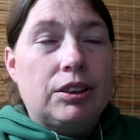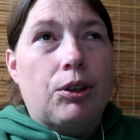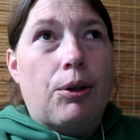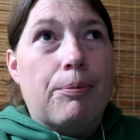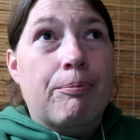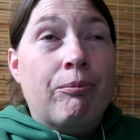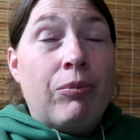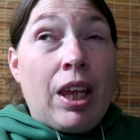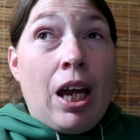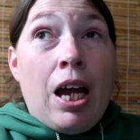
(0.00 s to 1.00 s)
So
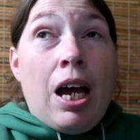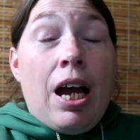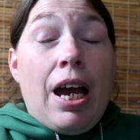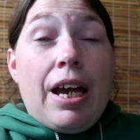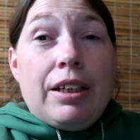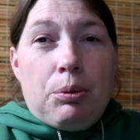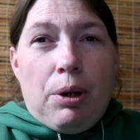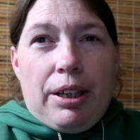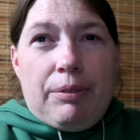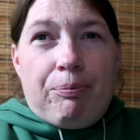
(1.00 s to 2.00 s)

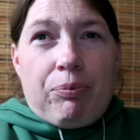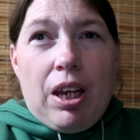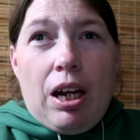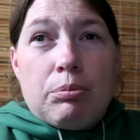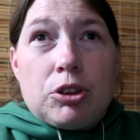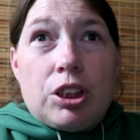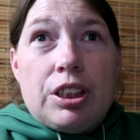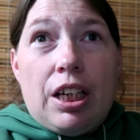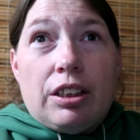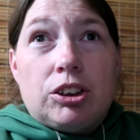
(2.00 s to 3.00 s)
anyway, um so
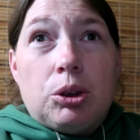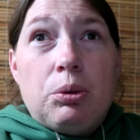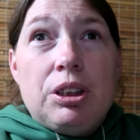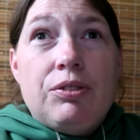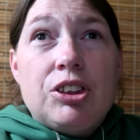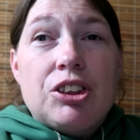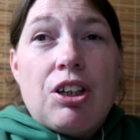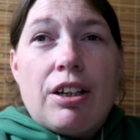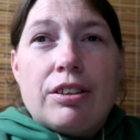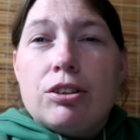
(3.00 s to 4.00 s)
yeah, so we've
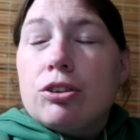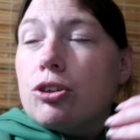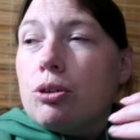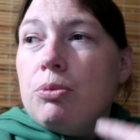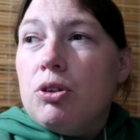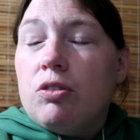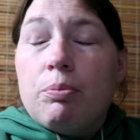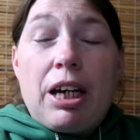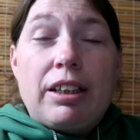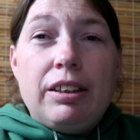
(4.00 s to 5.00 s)
decided to move
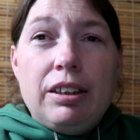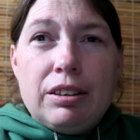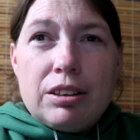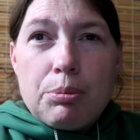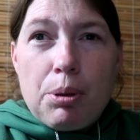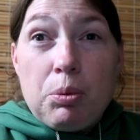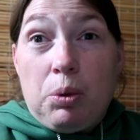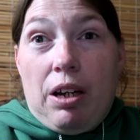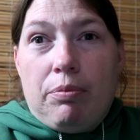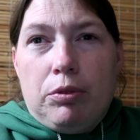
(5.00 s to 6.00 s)
back into the property.
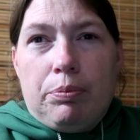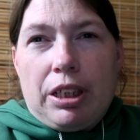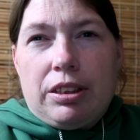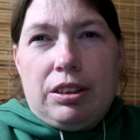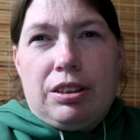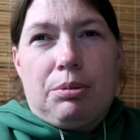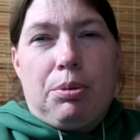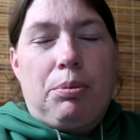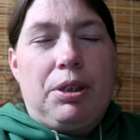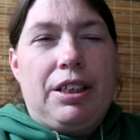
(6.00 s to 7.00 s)
We have moved back into the
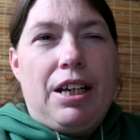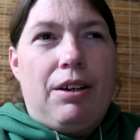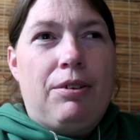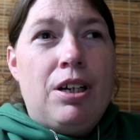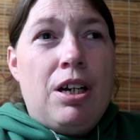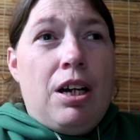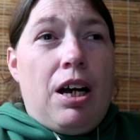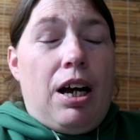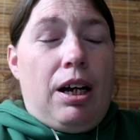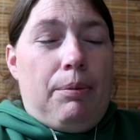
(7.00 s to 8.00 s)
property now.
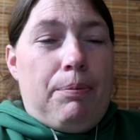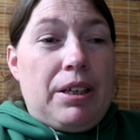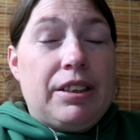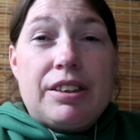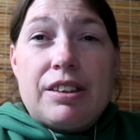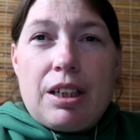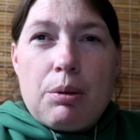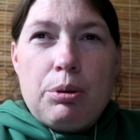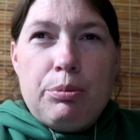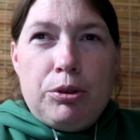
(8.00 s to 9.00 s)
Um yesterday
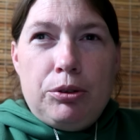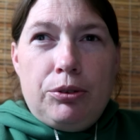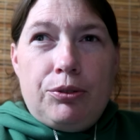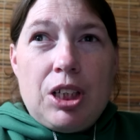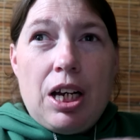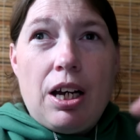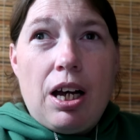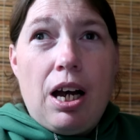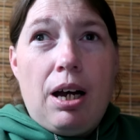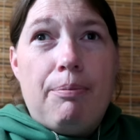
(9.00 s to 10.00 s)
we moved.
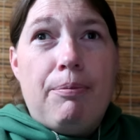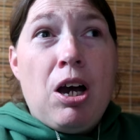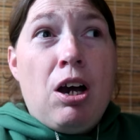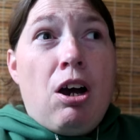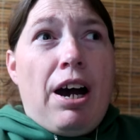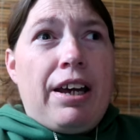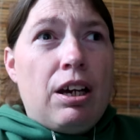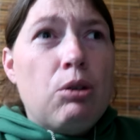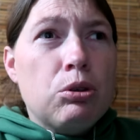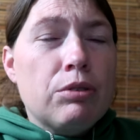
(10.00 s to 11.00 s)
um I
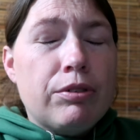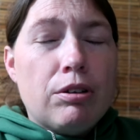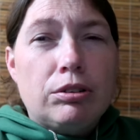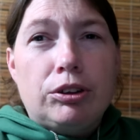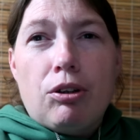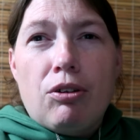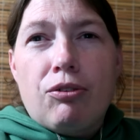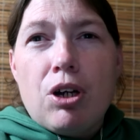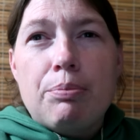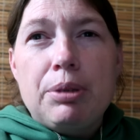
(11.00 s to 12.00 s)
held the vlogs
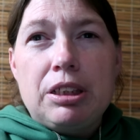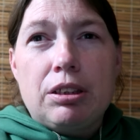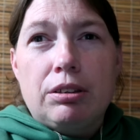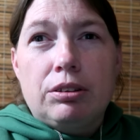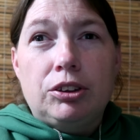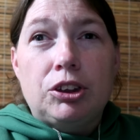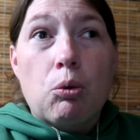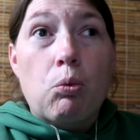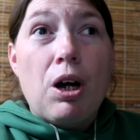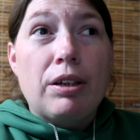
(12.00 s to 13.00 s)
off because,
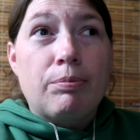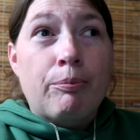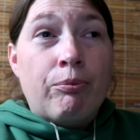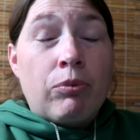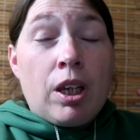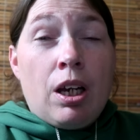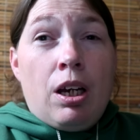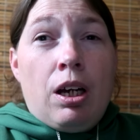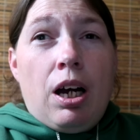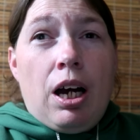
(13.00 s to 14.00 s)
one,
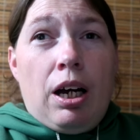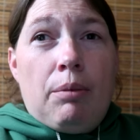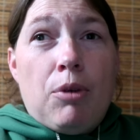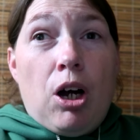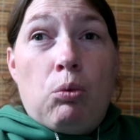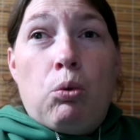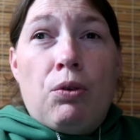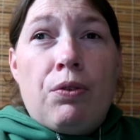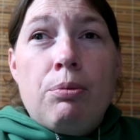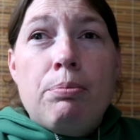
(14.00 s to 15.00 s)
um I
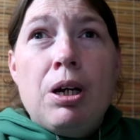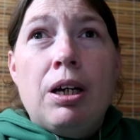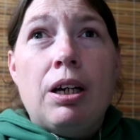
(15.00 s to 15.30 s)
want them